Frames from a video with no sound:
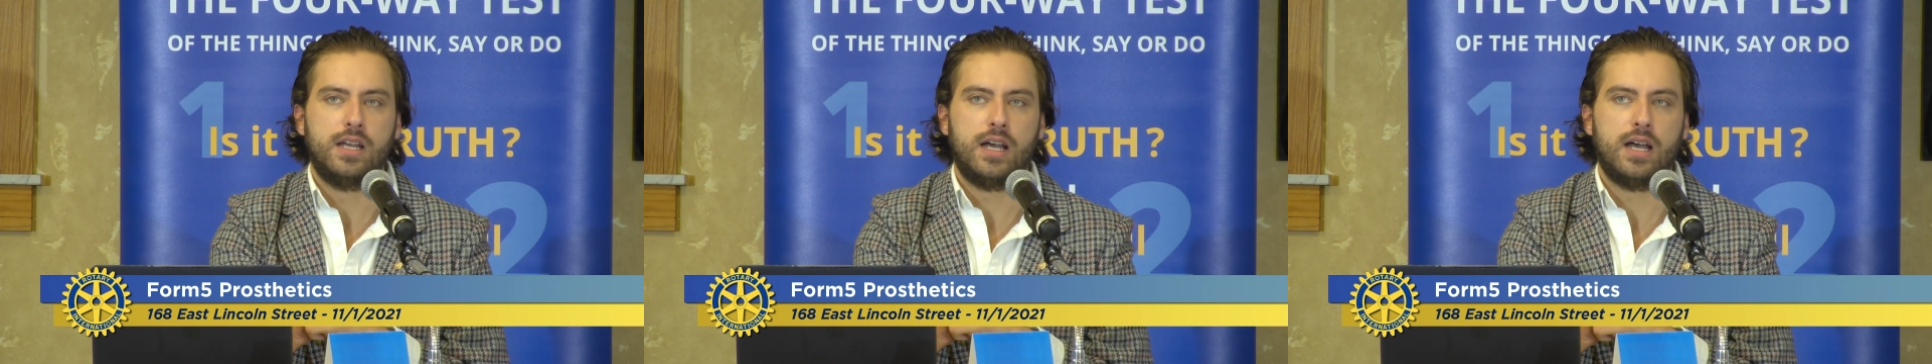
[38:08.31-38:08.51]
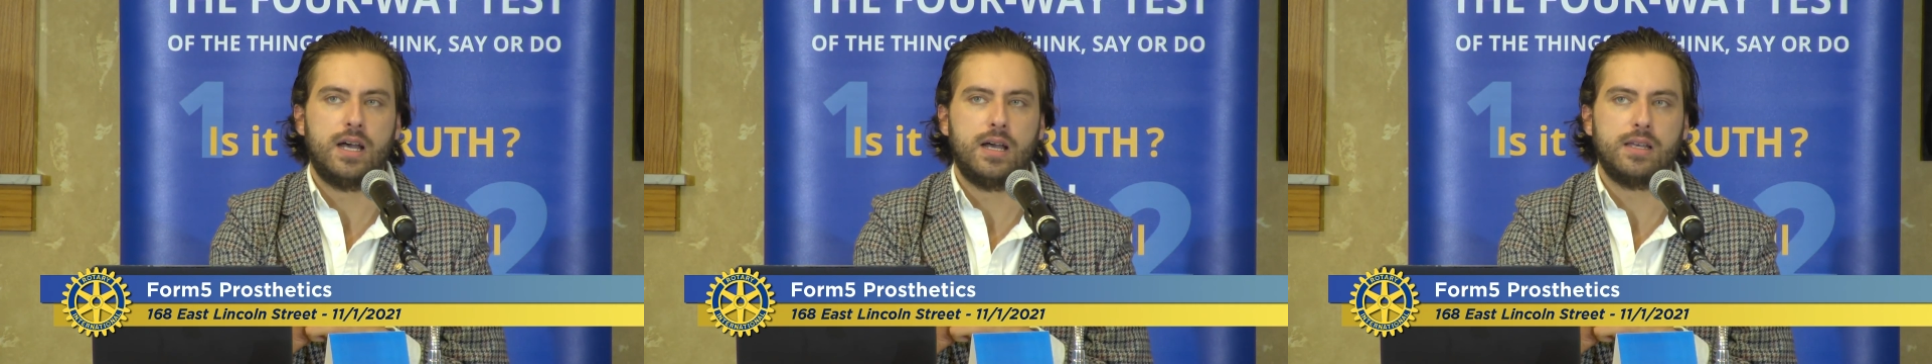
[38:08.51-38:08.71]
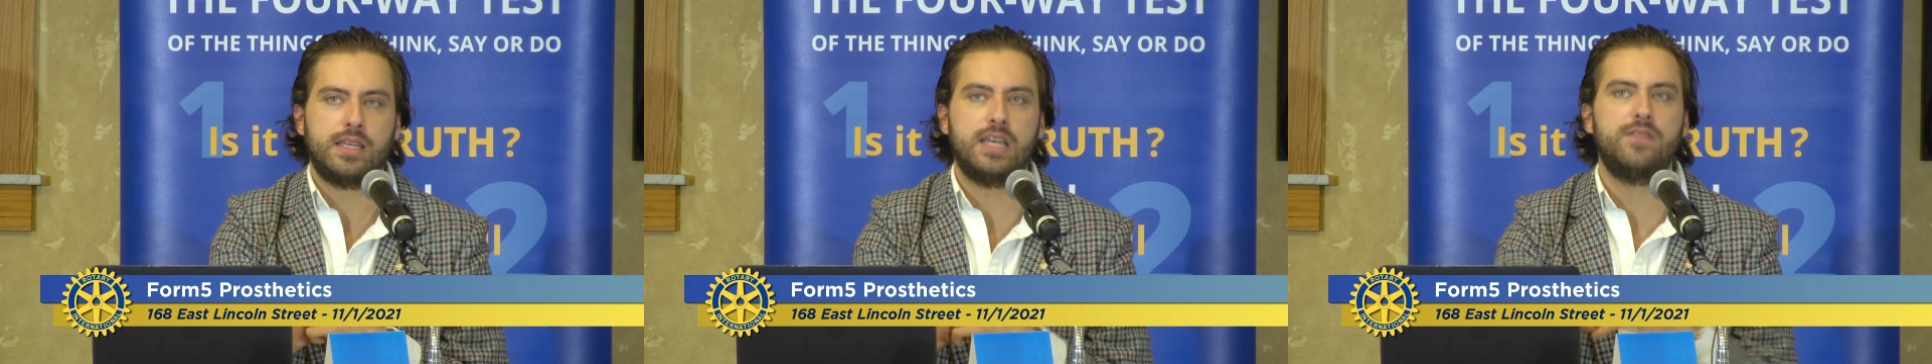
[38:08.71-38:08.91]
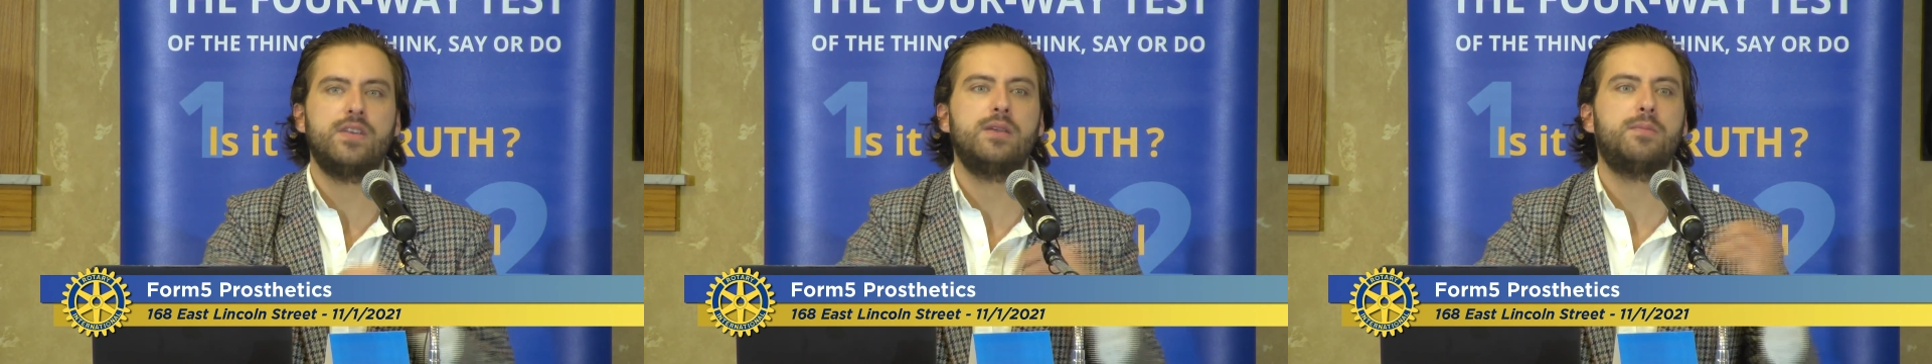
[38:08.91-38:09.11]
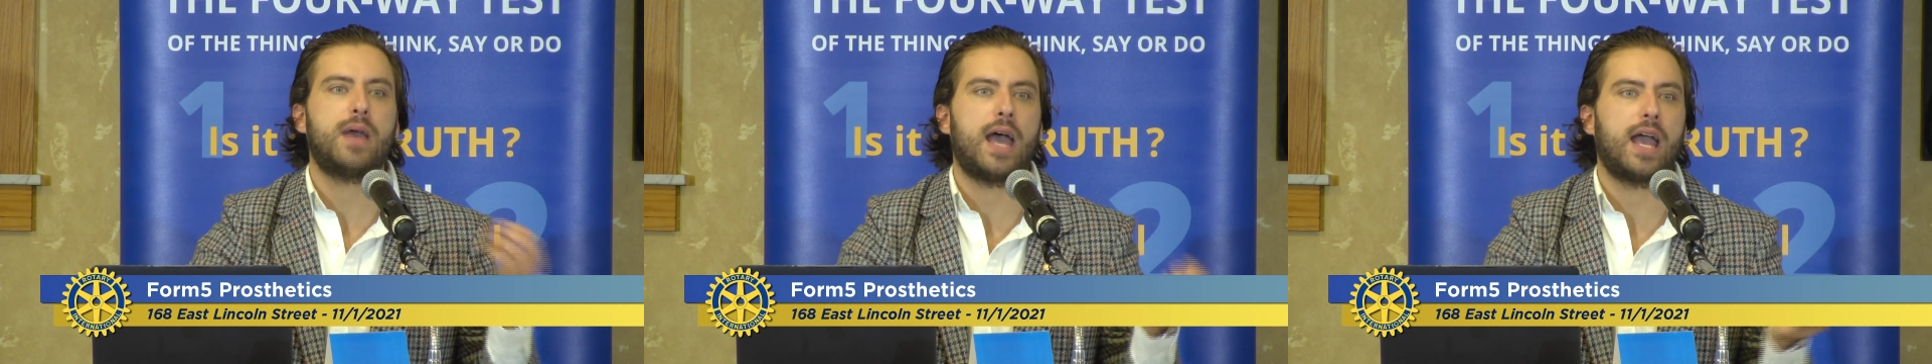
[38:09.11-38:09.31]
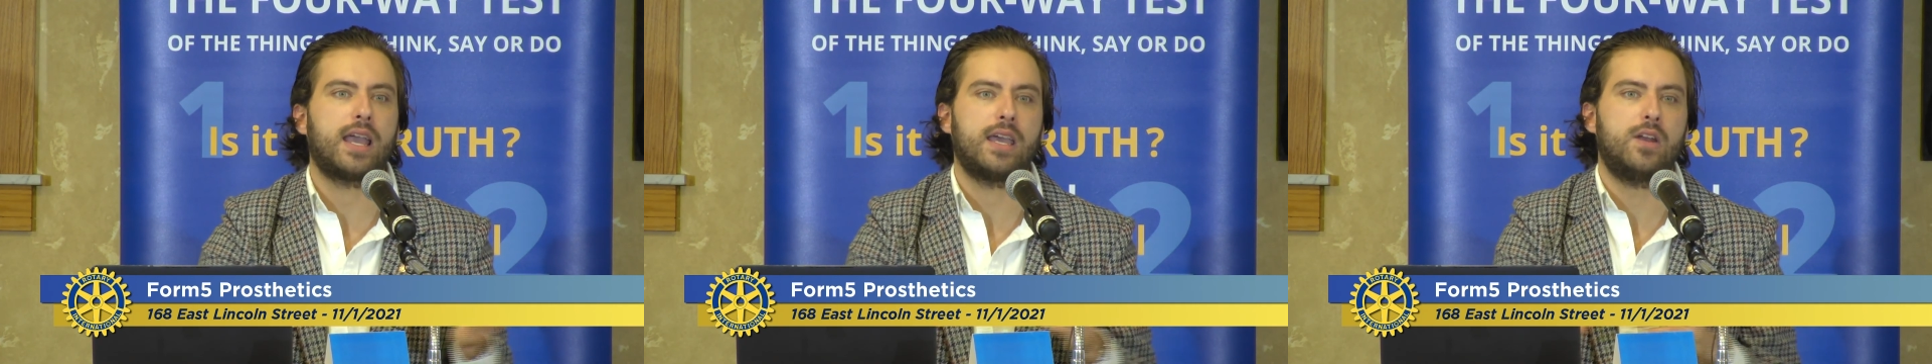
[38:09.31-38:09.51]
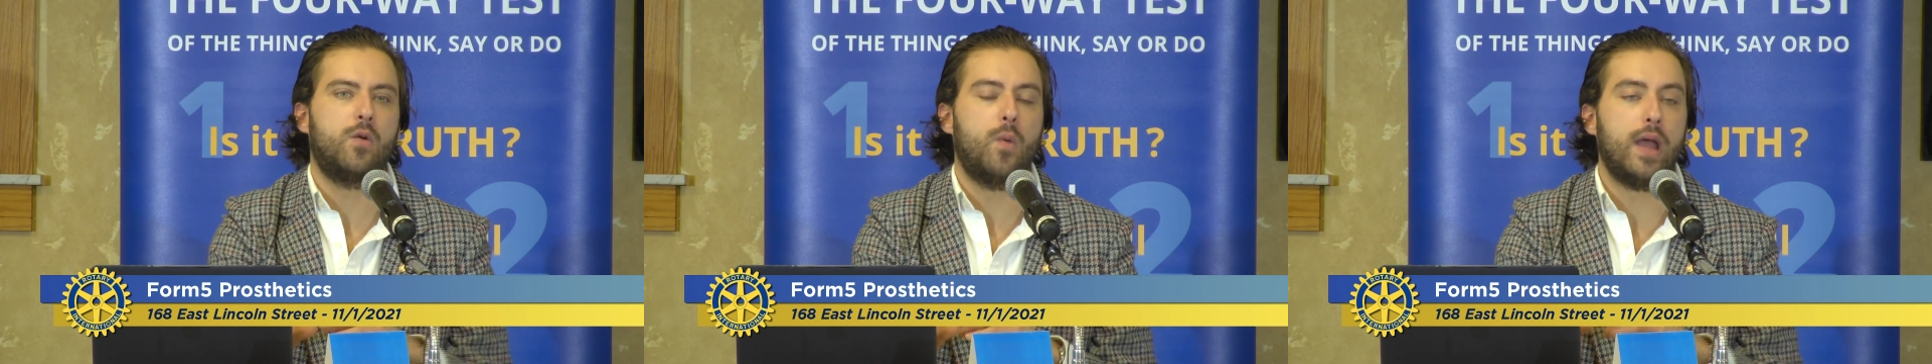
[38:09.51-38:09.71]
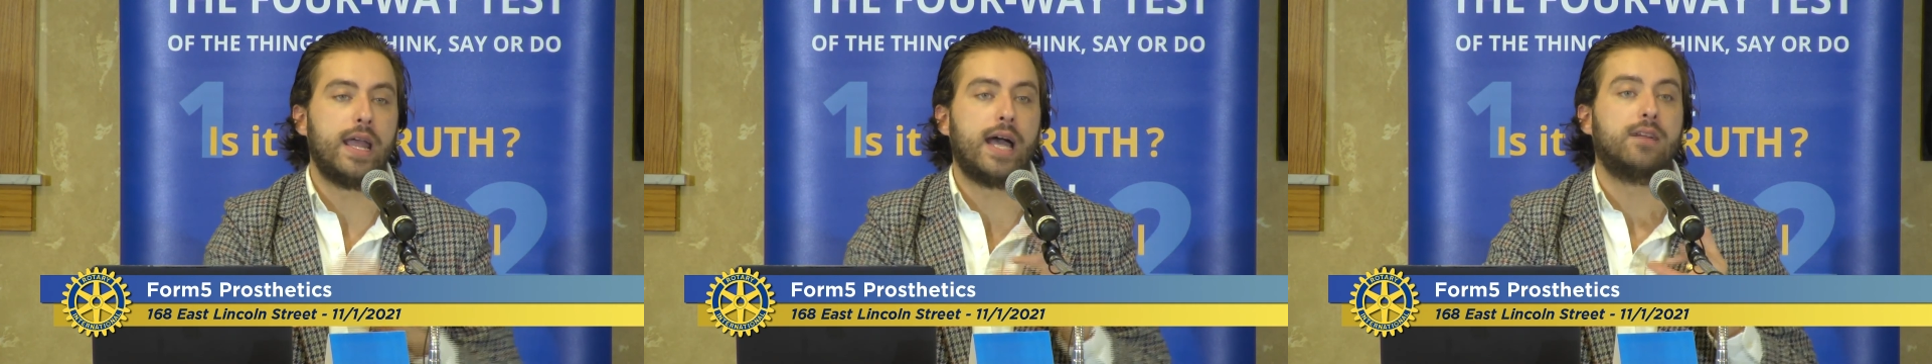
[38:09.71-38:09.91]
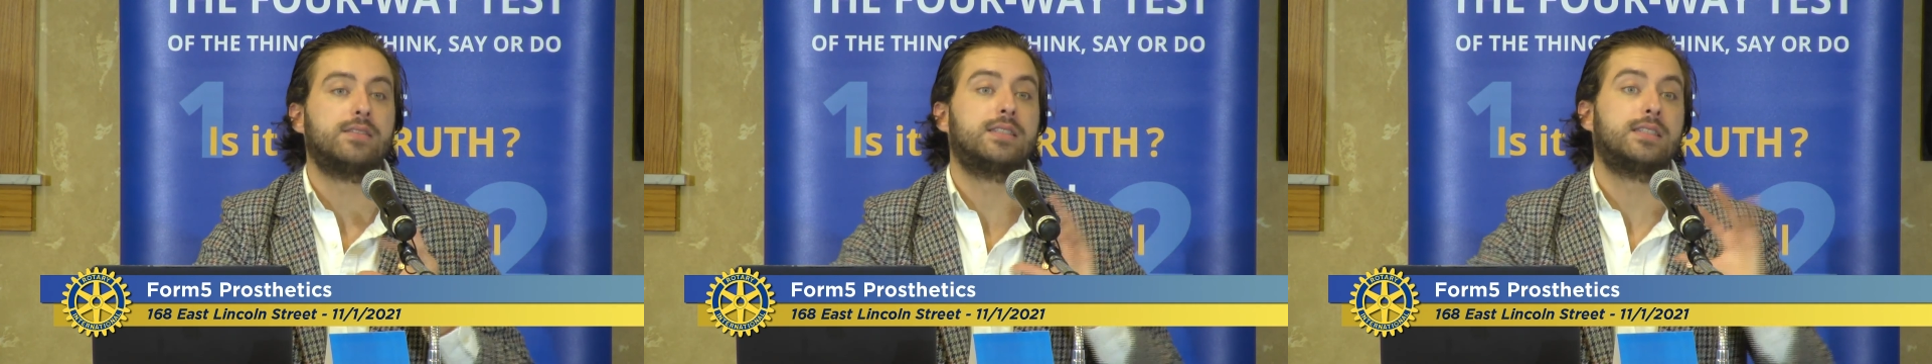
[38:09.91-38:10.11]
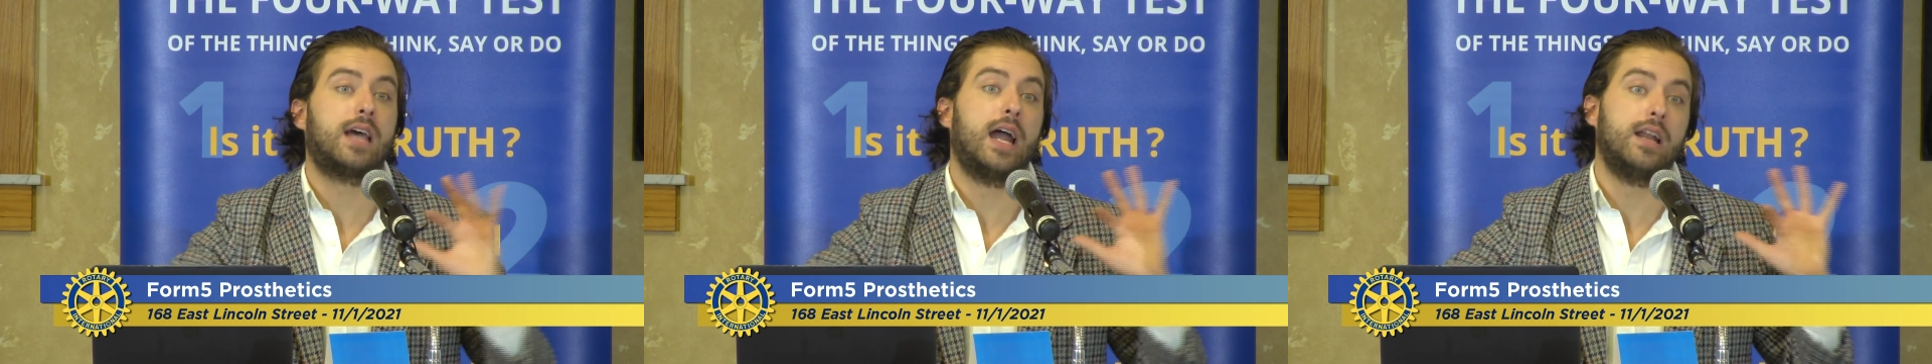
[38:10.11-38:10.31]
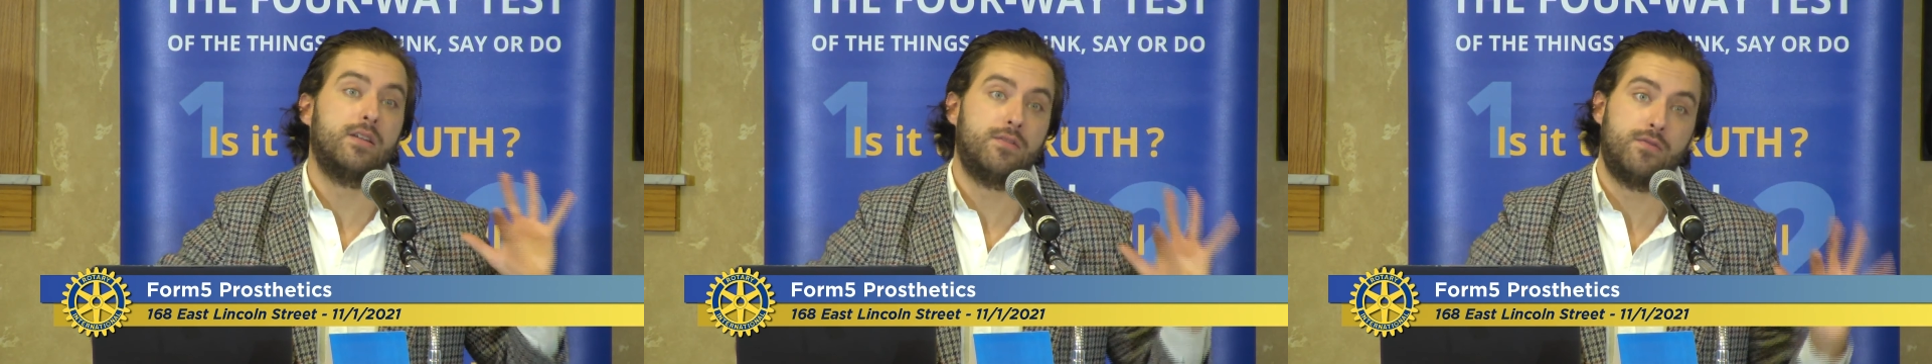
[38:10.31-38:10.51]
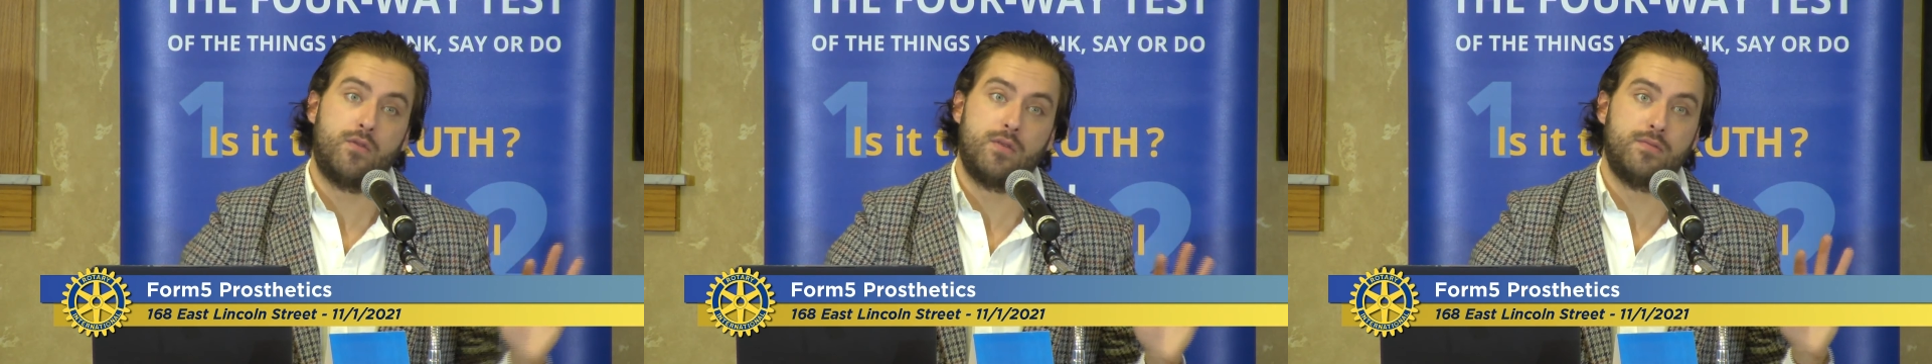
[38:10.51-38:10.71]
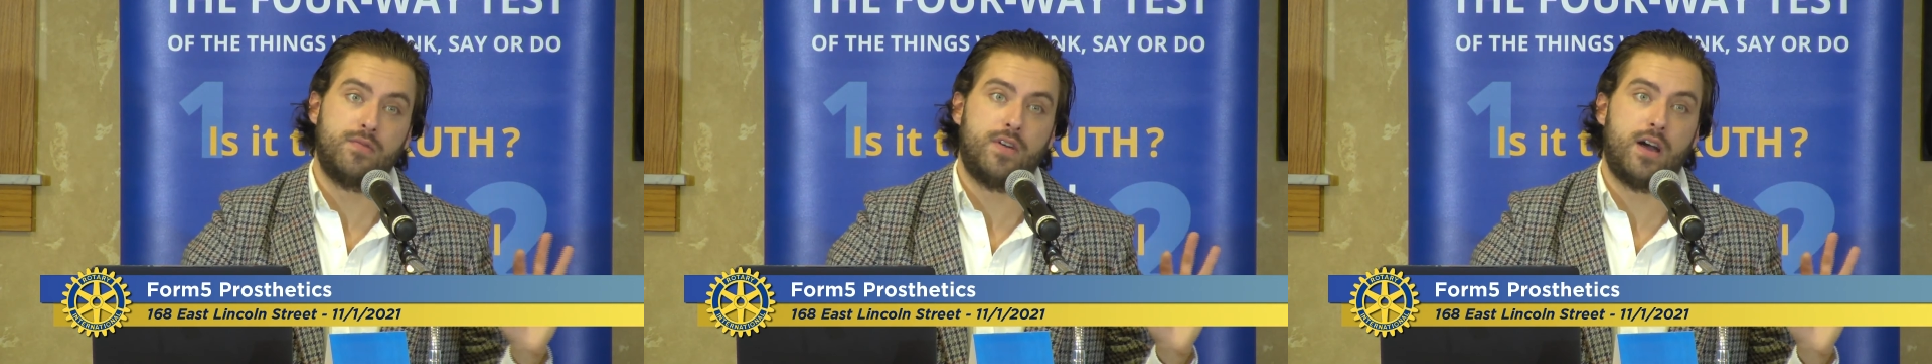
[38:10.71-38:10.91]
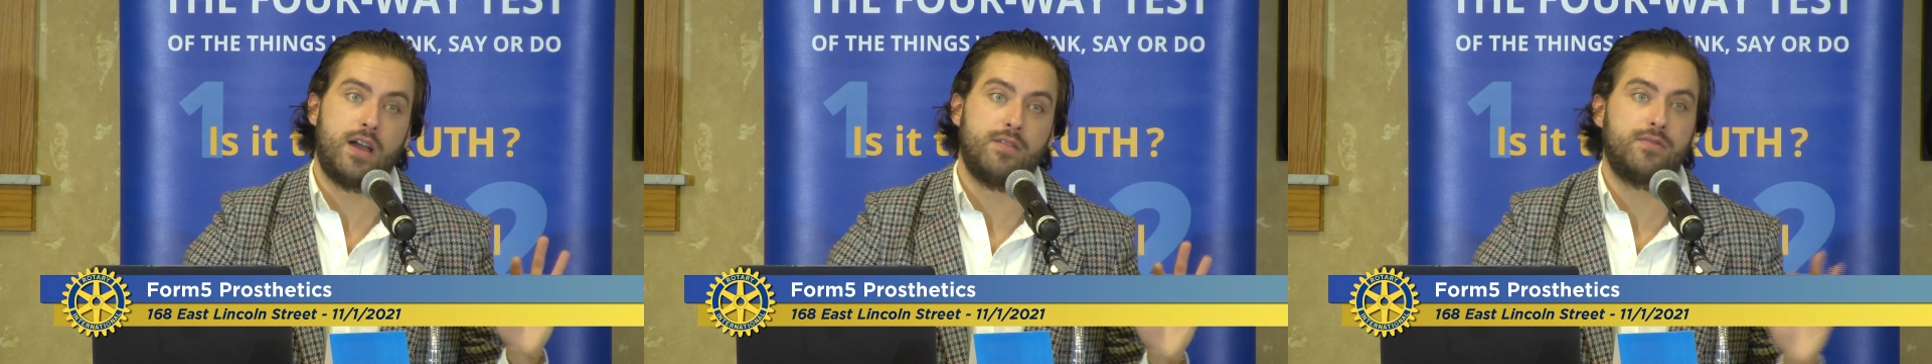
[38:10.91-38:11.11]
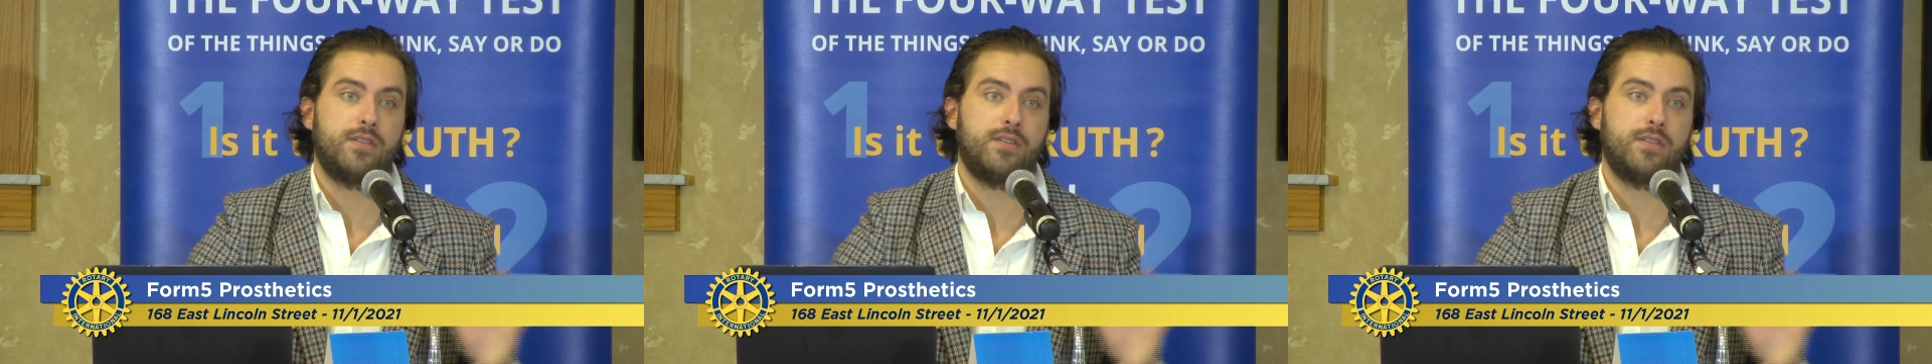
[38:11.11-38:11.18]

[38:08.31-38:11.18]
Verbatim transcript: uh, giving back in a way outside of Form 5.